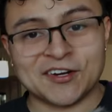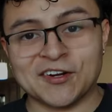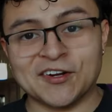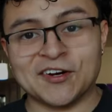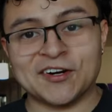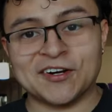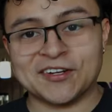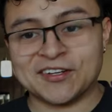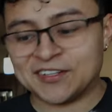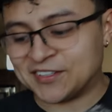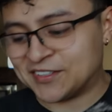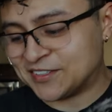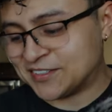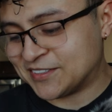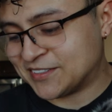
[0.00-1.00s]
it on,
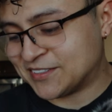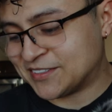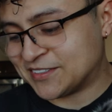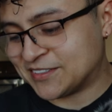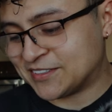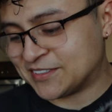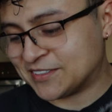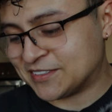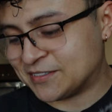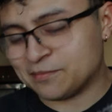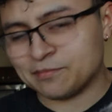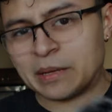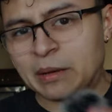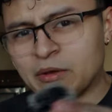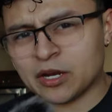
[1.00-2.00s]

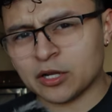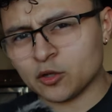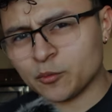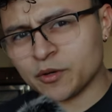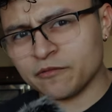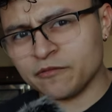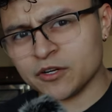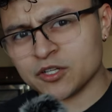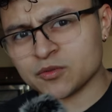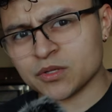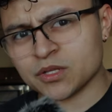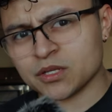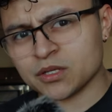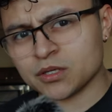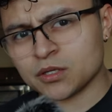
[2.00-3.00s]
maybe get a little bit of footage with
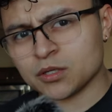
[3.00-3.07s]
it.